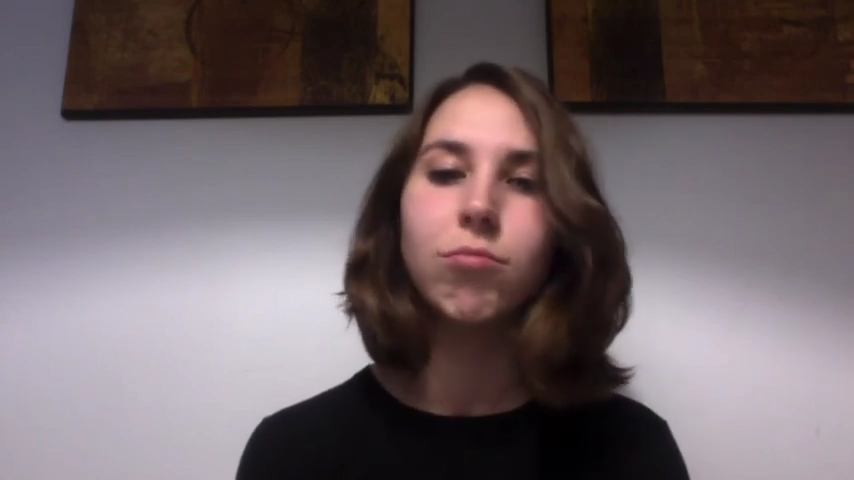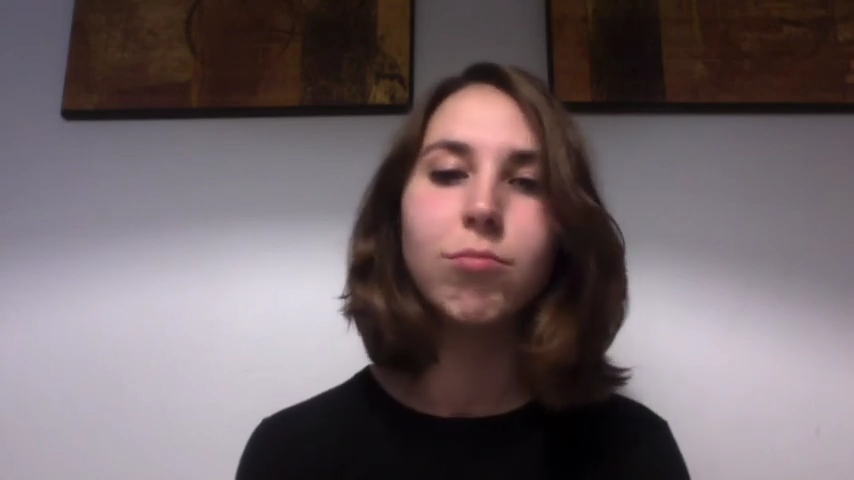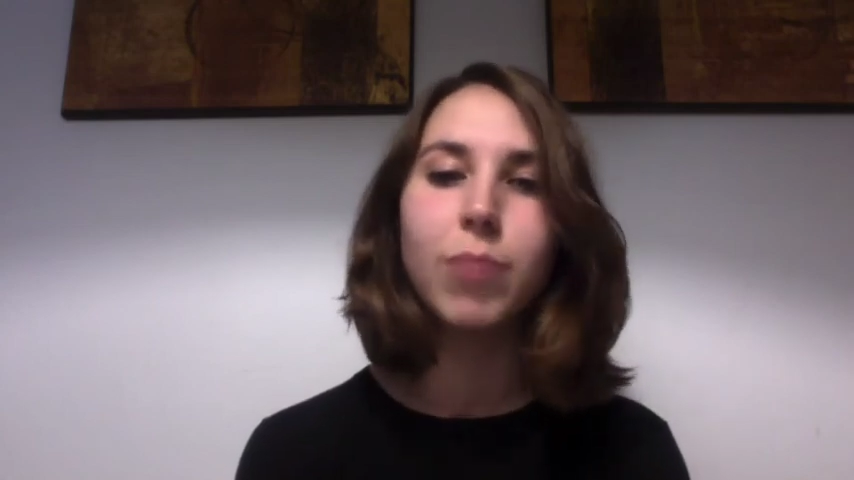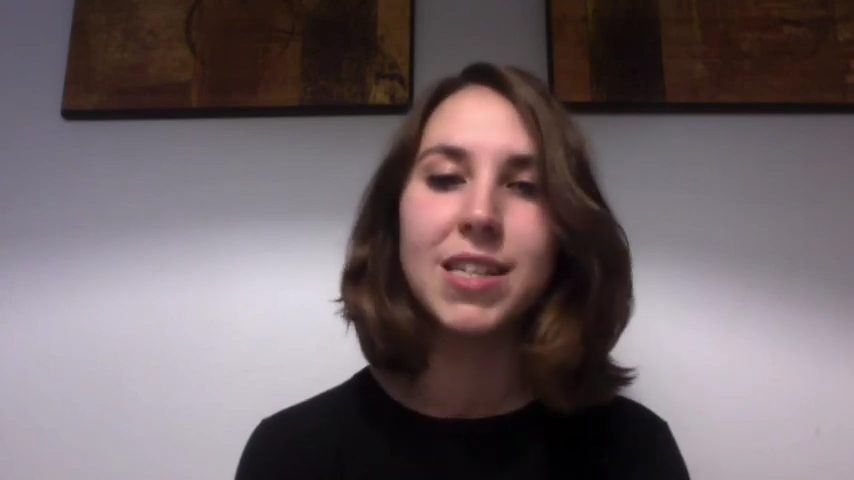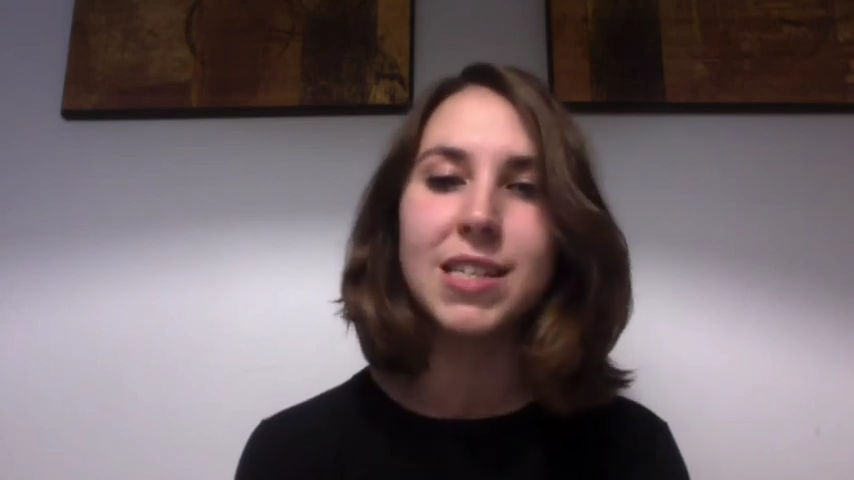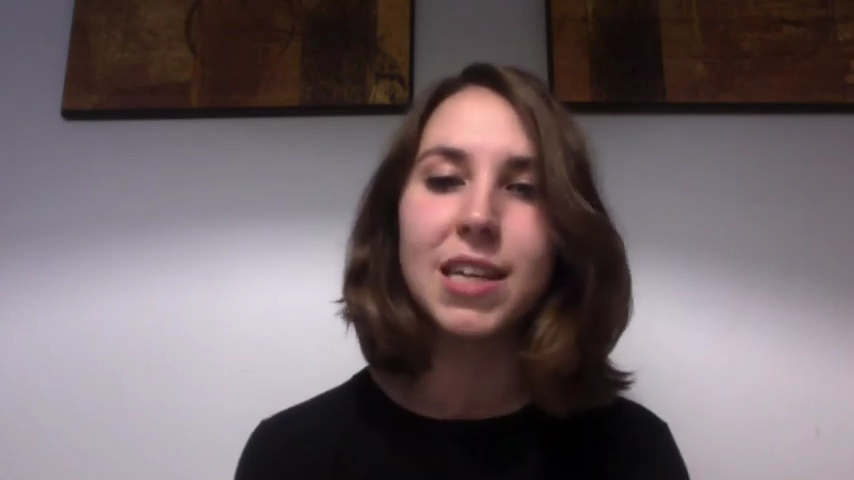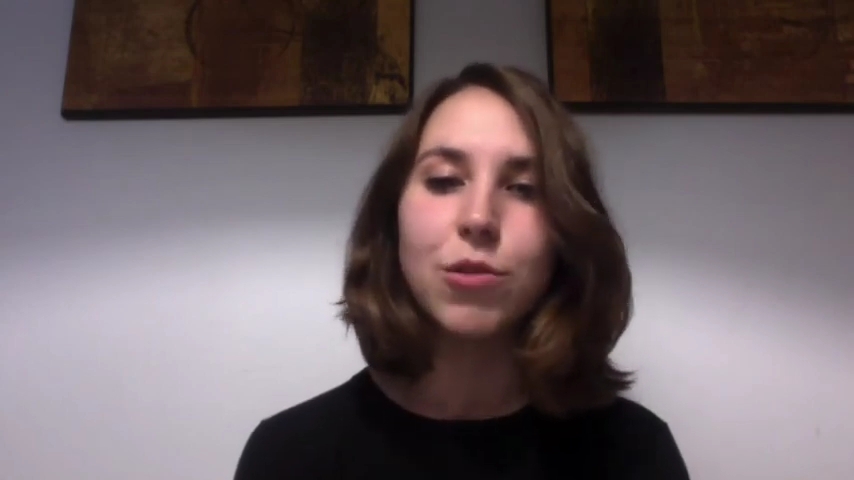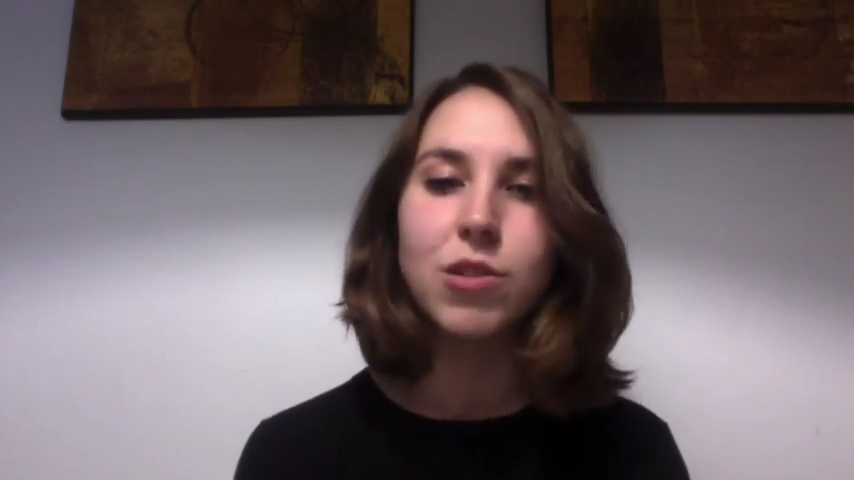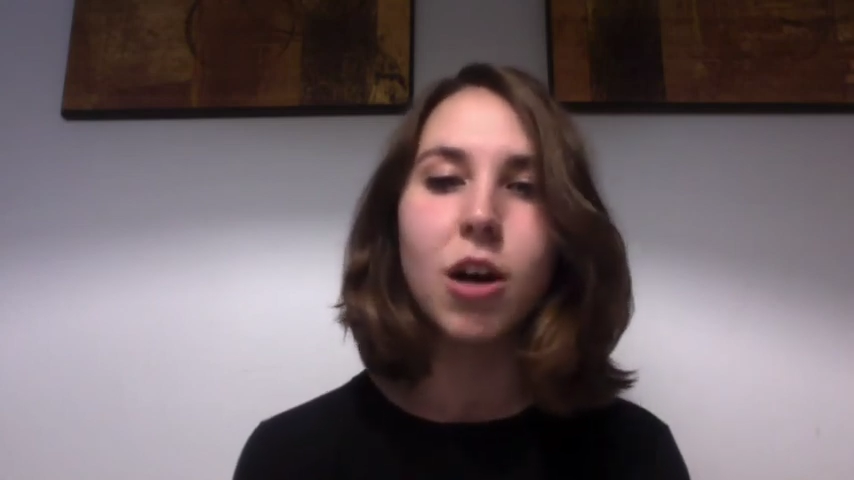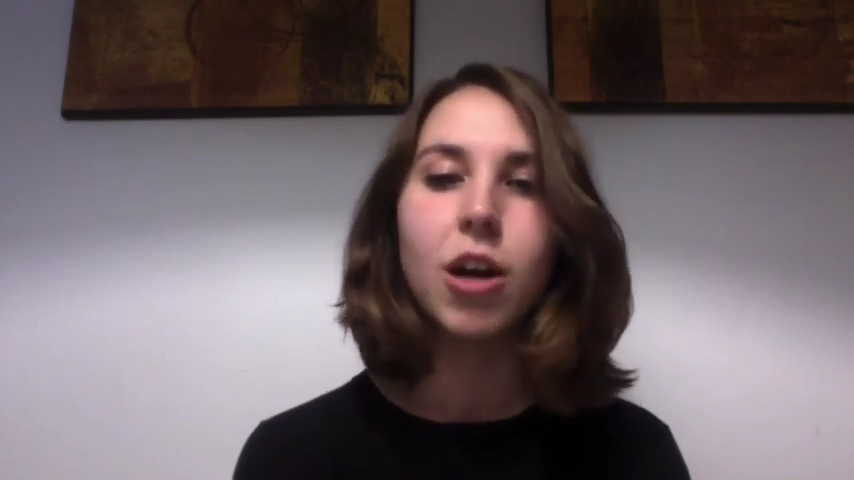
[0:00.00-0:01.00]
my
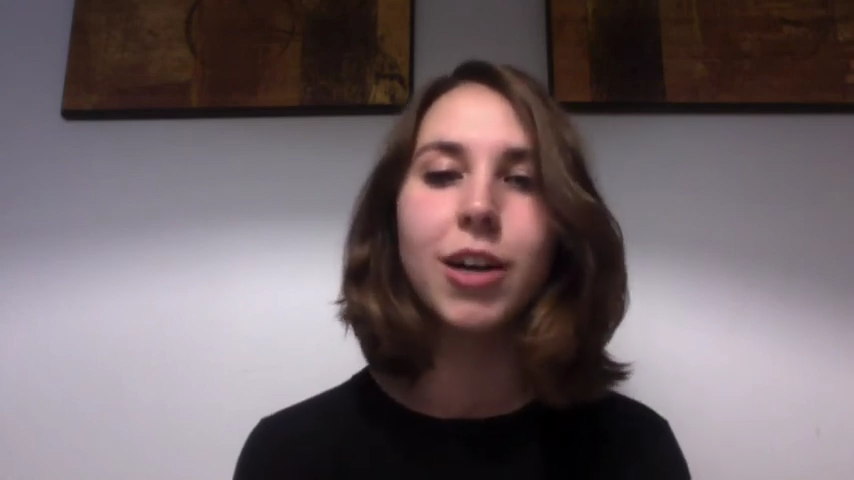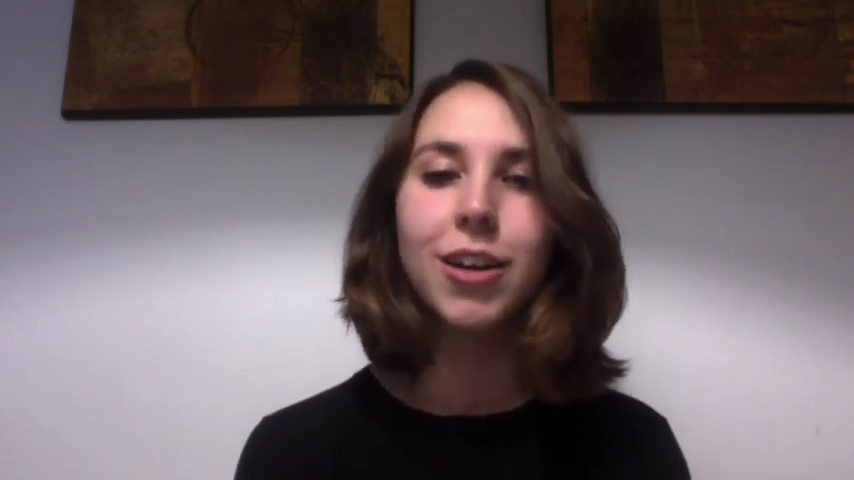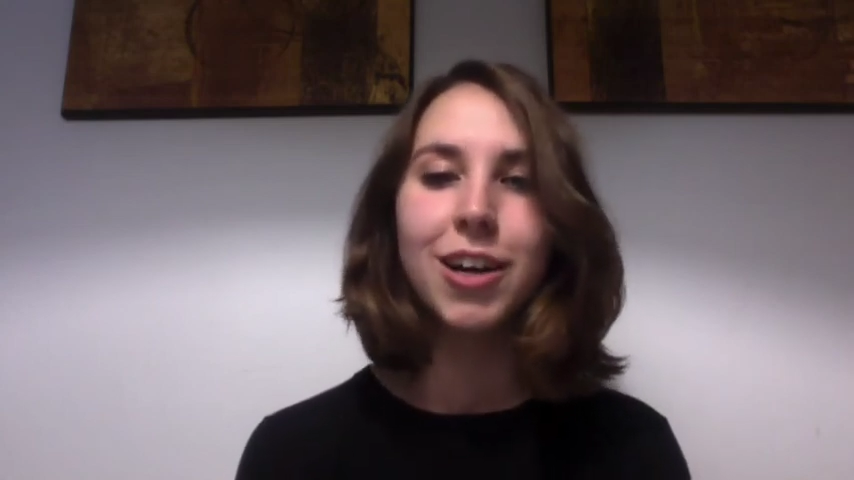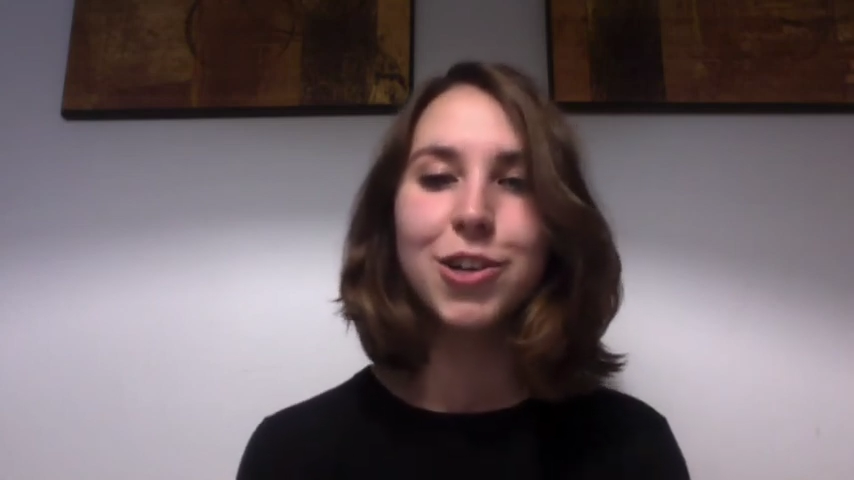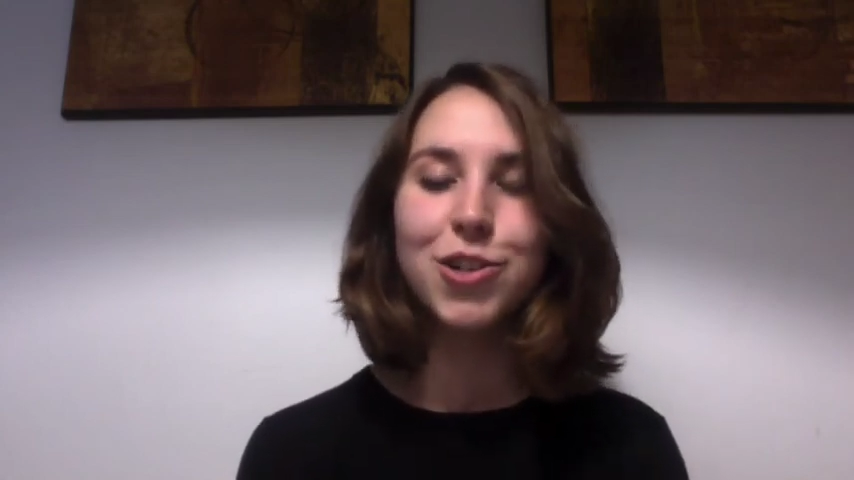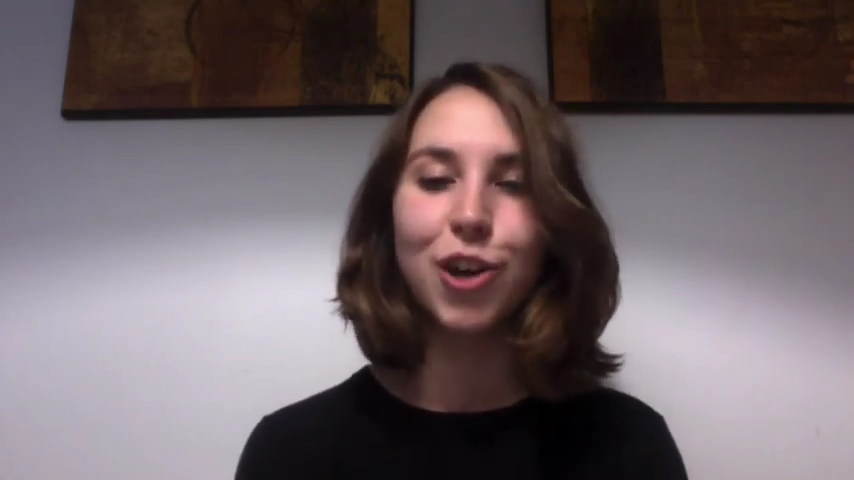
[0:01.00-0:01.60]
skills are to